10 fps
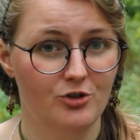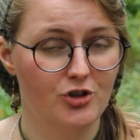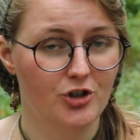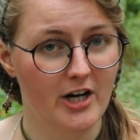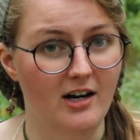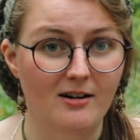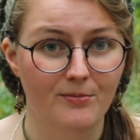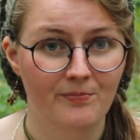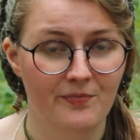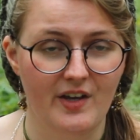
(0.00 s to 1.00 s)
chair
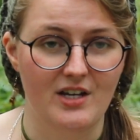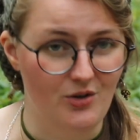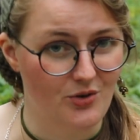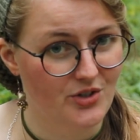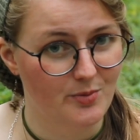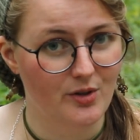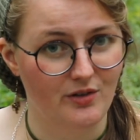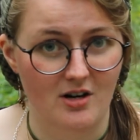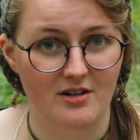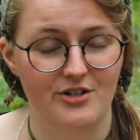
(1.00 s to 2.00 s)
that used to
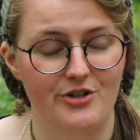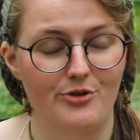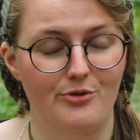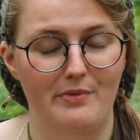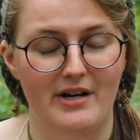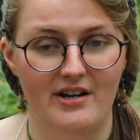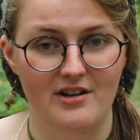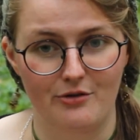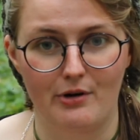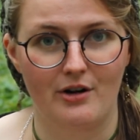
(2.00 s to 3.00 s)
belong to my
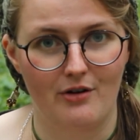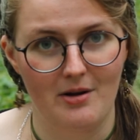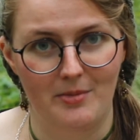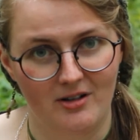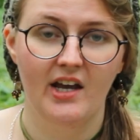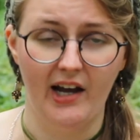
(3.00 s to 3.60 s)
great-grandma.